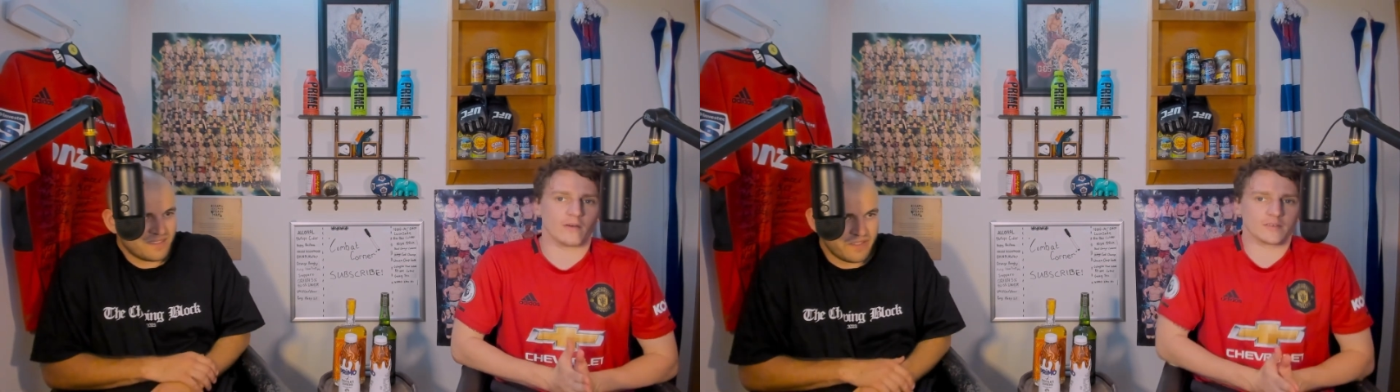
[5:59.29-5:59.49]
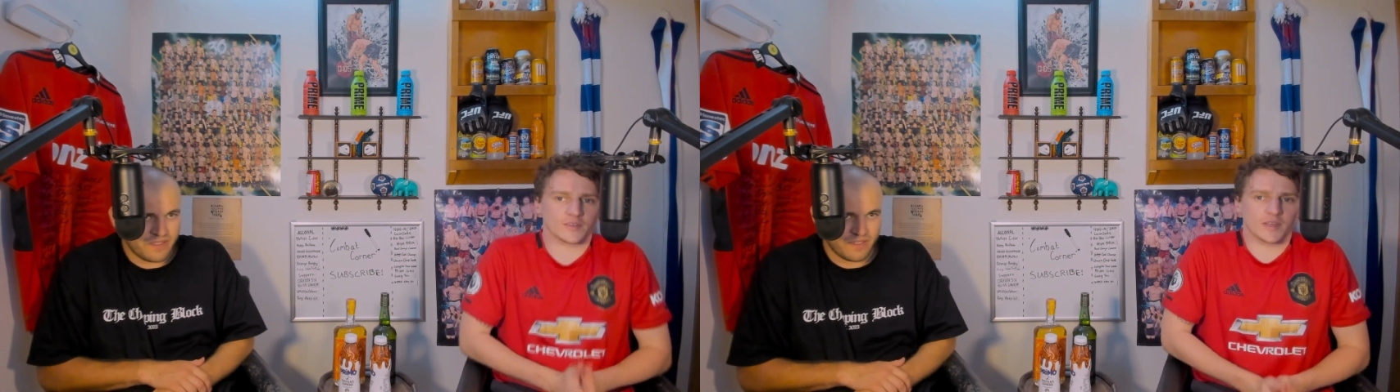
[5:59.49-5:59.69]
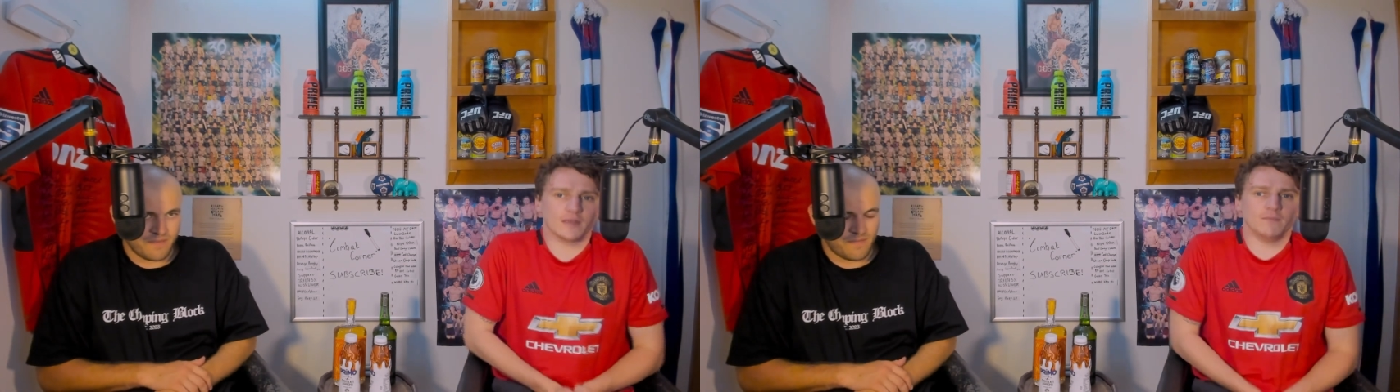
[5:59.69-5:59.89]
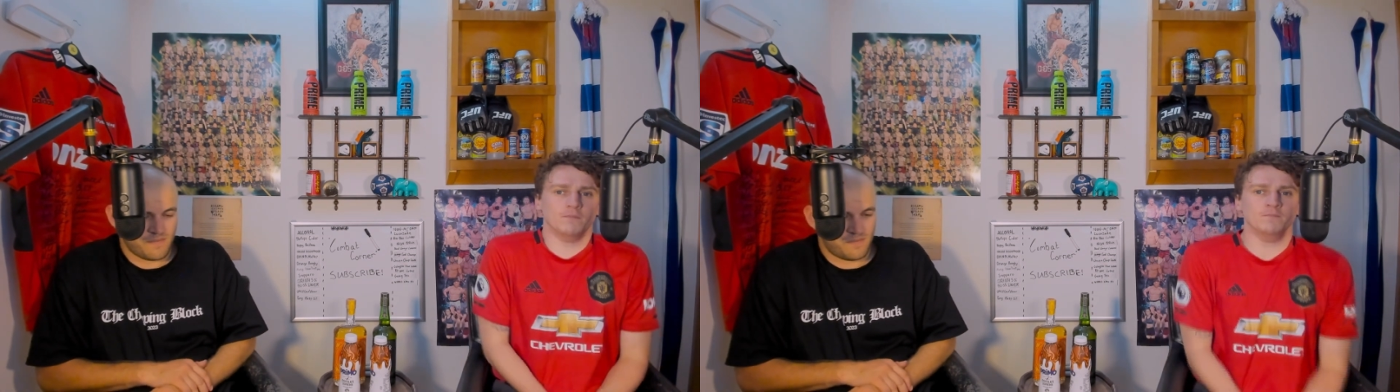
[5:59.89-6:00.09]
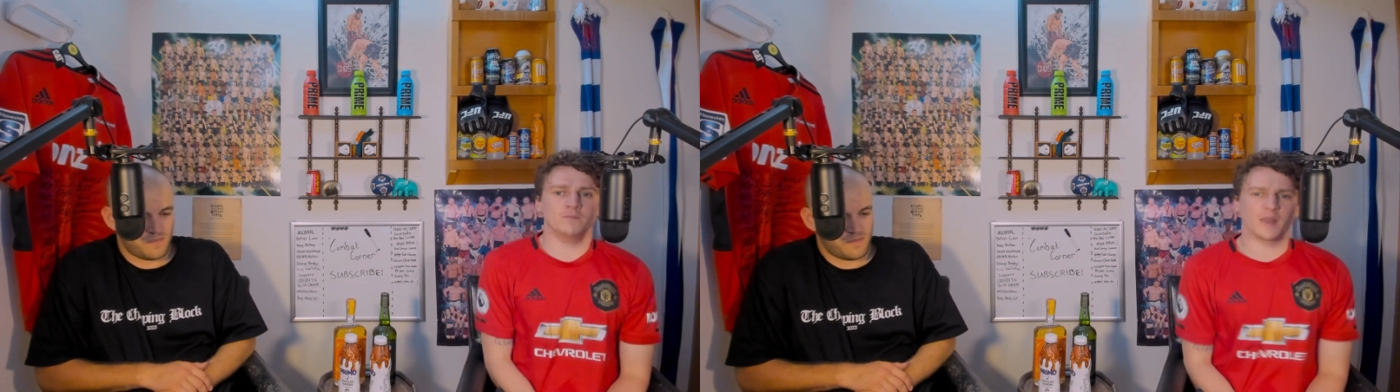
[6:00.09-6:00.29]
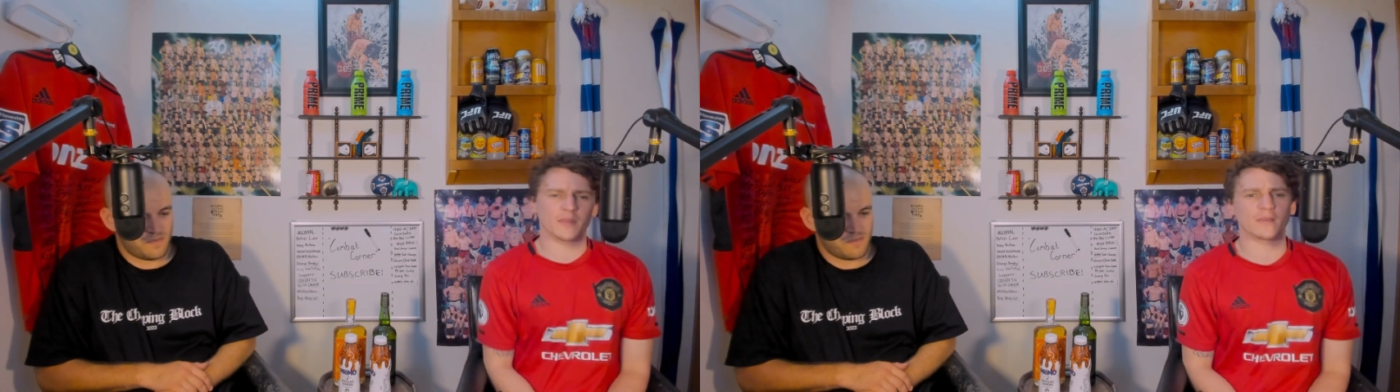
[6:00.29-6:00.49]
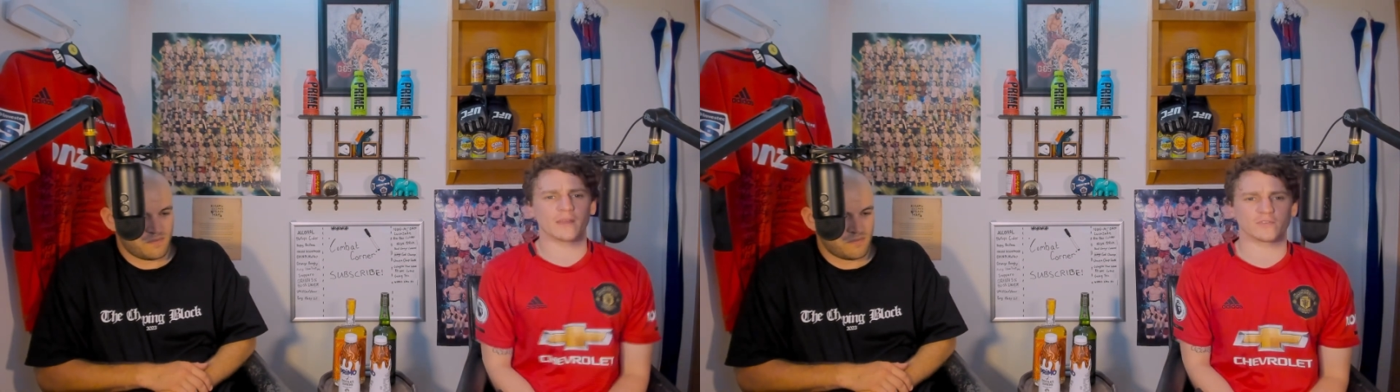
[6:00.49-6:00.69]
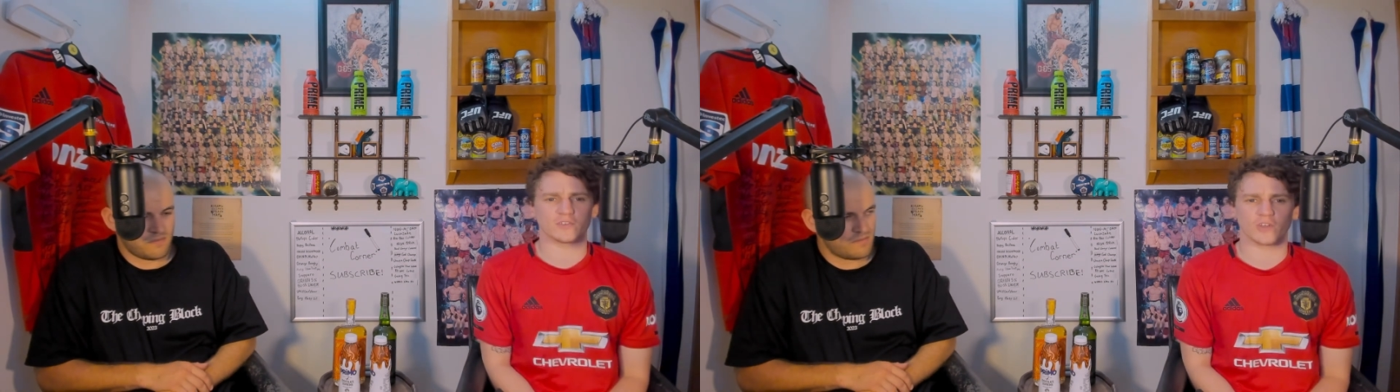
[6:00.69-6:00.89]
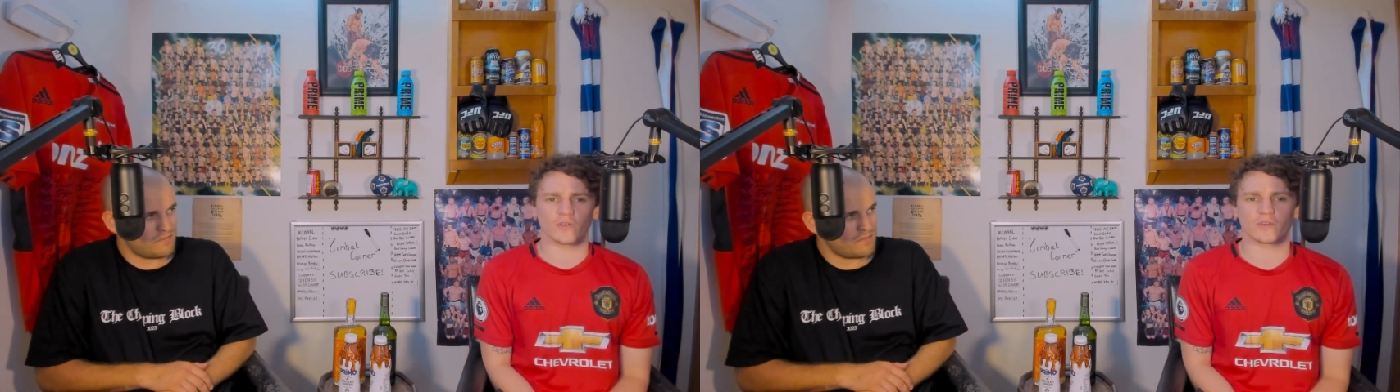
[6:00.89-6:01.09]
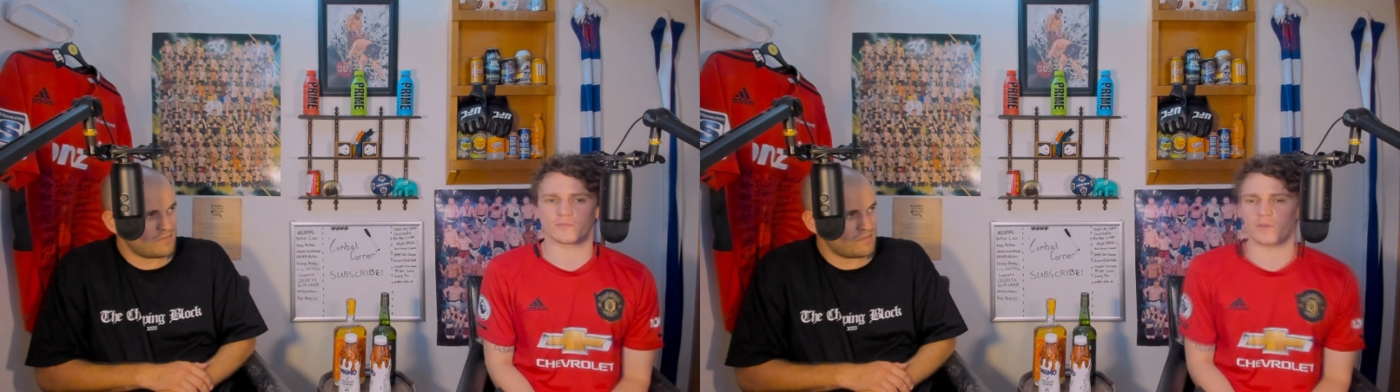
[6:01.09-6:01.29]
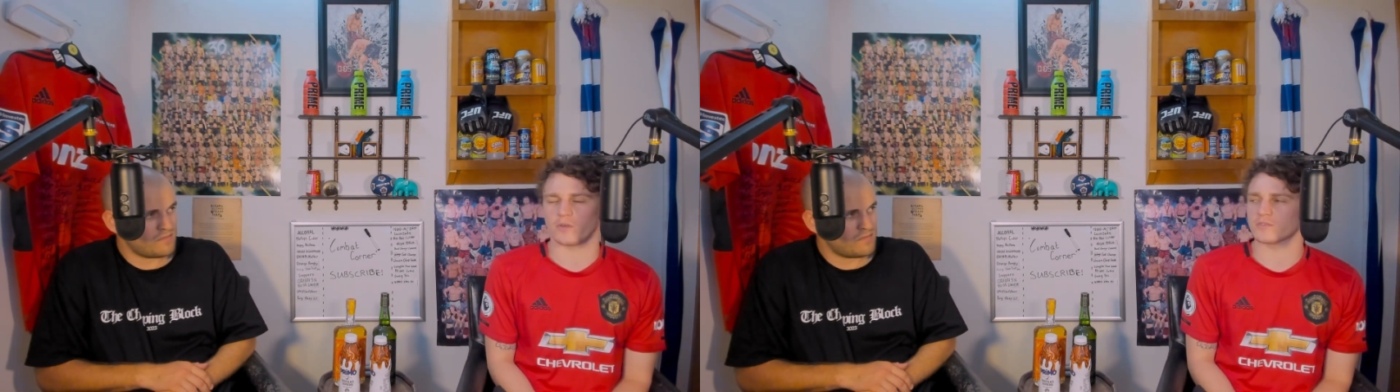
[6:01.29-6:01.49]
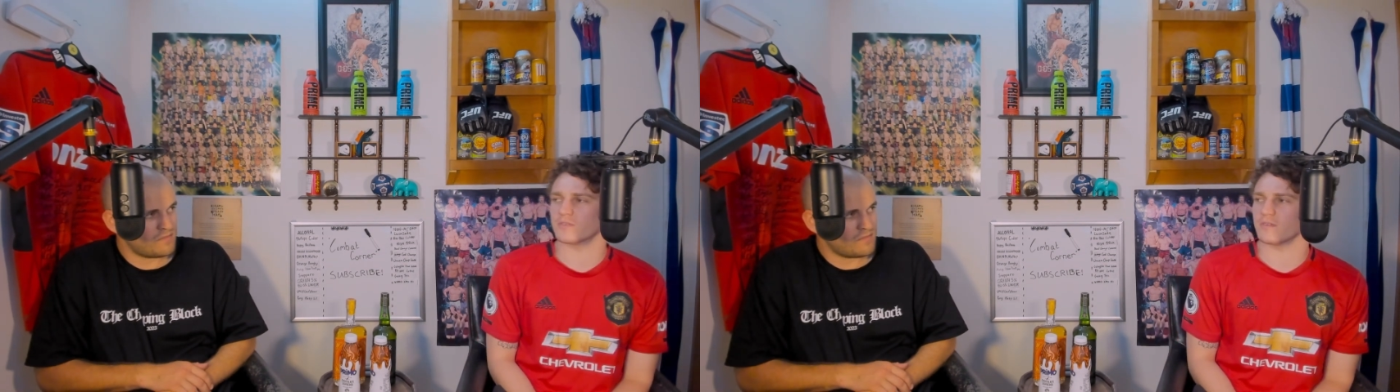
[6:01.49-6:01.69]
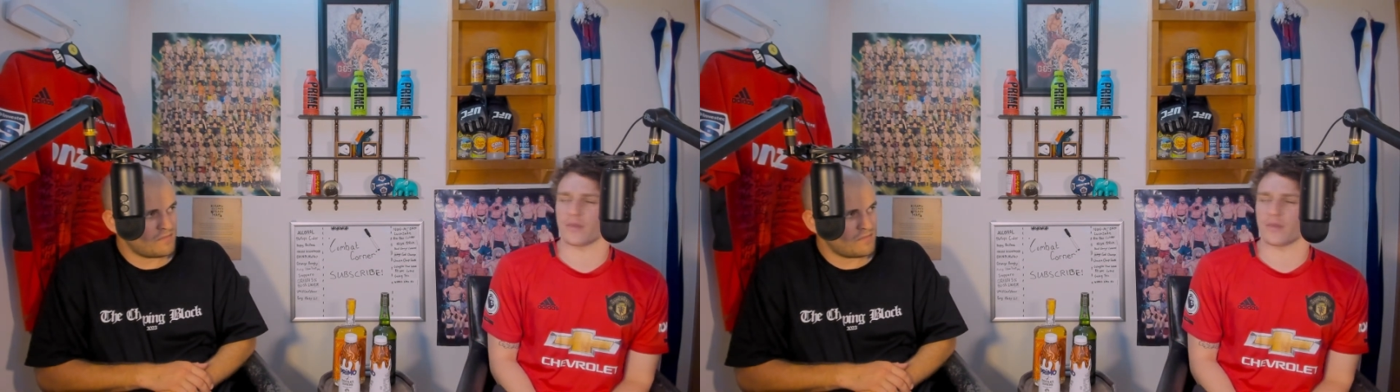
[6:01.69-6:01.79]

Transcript: Honestly, I think that was a joke. His post.